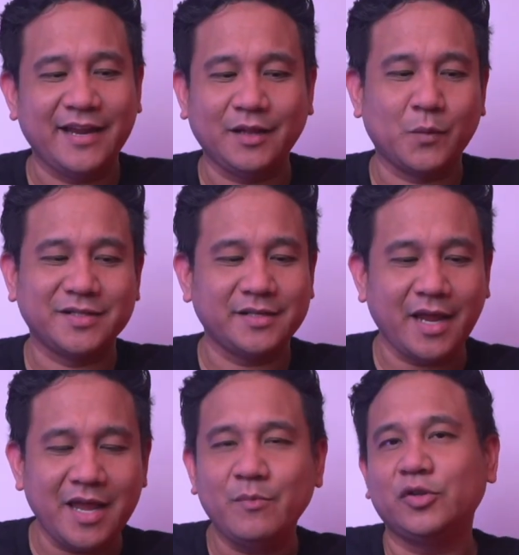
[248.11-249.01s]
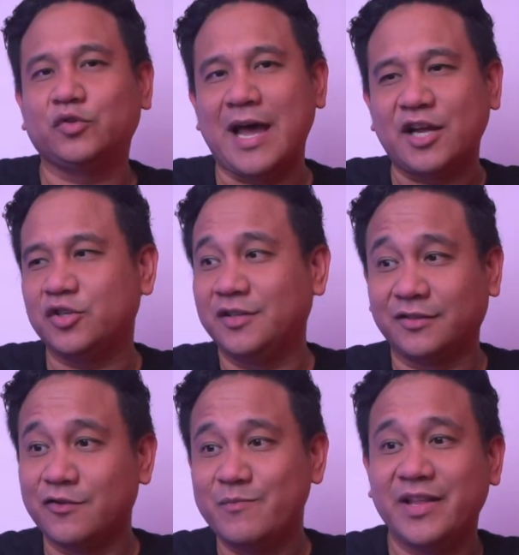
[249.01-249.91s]
it was able to actually
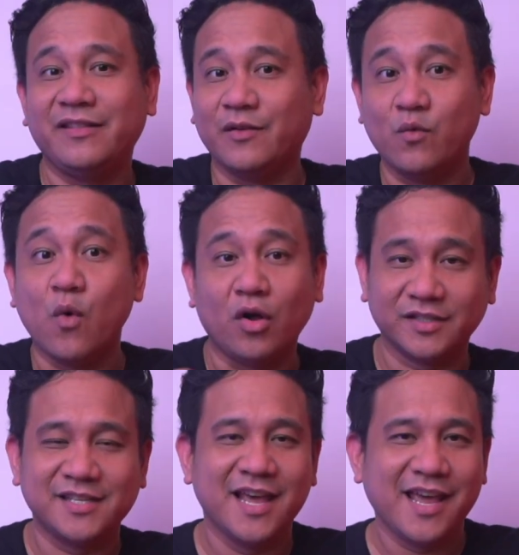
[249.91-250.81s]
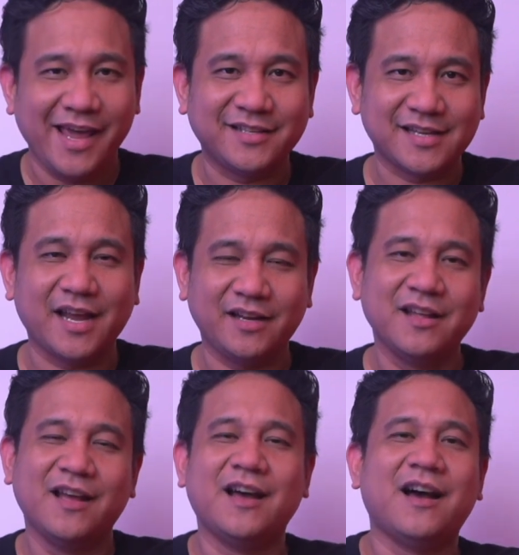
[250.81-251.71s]
determine the walls inside
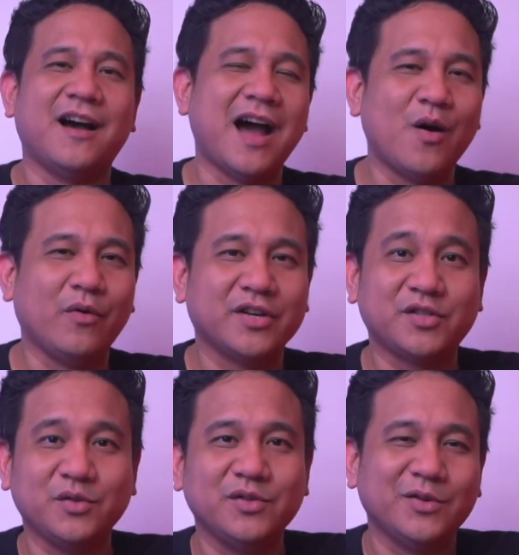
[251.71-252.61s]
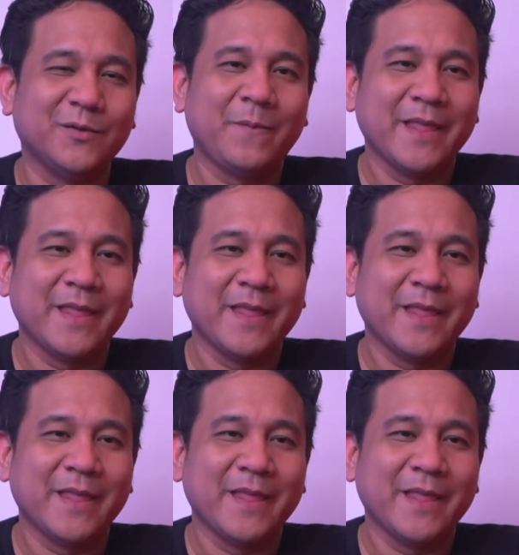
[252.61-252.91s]
our studio.